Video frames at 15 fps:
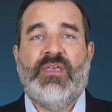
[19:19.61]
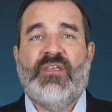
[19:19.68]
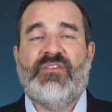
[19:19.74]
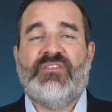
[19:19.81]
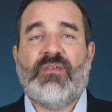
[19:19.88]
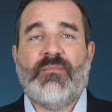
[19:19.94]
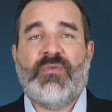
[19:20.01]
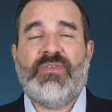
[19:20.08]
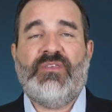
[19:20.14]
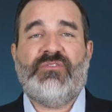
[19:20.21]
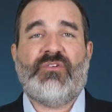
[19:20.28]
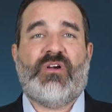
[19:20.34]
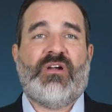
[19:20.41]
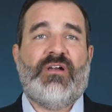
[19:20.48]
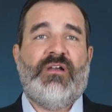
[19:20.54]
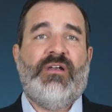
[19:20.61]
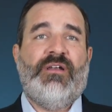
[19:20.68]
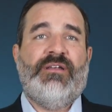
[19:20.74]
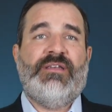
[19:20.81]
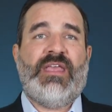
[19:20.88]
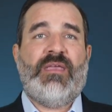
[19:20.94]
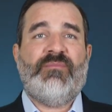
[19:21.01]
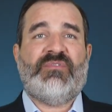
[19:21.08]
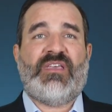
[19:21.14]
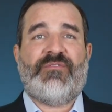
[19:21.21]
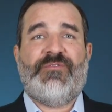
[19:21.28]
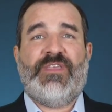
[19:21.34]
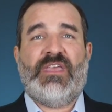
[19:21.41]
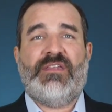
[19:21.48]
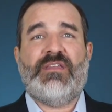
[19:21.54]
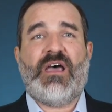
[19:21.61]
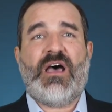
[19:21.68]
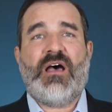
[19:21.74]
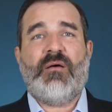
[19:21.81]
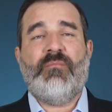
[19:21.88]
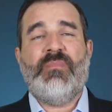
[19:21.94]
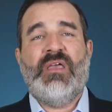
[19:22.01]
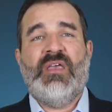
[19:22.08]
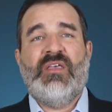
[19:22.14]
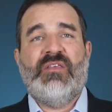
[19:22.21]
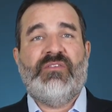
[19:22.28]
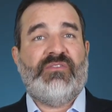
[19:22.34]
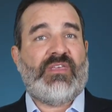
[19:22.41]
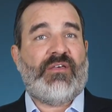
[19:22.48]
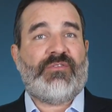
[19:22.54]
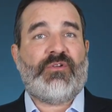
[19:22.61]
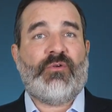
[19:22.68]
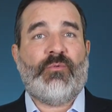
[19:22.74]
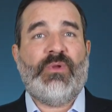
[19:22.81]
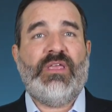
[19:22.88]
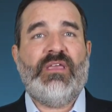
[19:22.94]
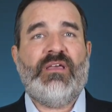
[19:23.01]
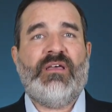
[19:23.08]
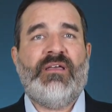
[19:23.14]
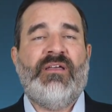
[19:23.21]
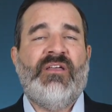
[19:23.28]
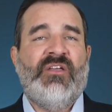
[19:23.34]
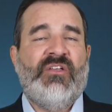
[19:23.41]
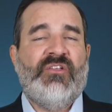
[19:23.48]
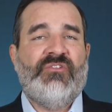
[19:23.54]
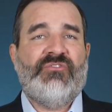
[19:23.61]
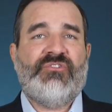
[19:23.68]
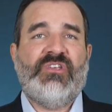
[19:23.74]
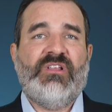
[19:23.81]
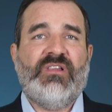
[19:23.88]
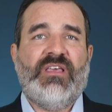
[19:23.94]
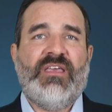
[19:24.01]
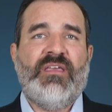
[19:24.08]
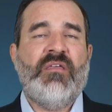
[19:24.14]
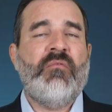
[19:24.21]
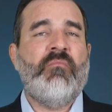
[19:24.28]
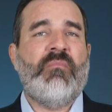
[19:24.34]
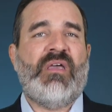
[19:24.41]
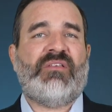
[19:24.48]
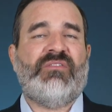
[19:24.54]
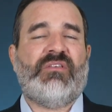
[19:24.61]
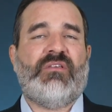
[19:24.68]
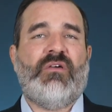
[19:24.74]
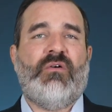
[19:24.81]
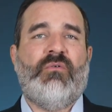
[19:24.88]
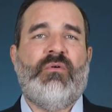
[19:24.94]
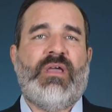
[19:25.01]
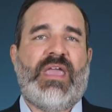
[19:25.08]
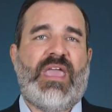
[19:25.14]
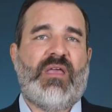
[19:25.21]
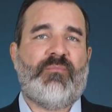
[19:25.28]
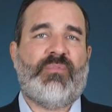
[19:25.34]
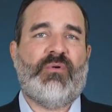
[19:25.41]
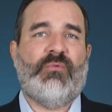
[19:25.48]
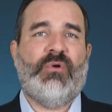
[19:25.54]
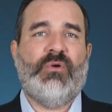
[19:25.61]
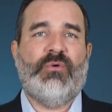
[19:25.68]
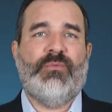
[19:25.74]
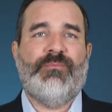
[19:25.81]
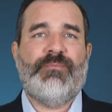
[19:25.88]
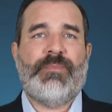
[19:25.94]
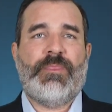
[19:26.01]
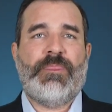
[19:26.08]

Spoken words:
Some of these are names like Vietnam, South Korea, Chile, Mexico, and Peru.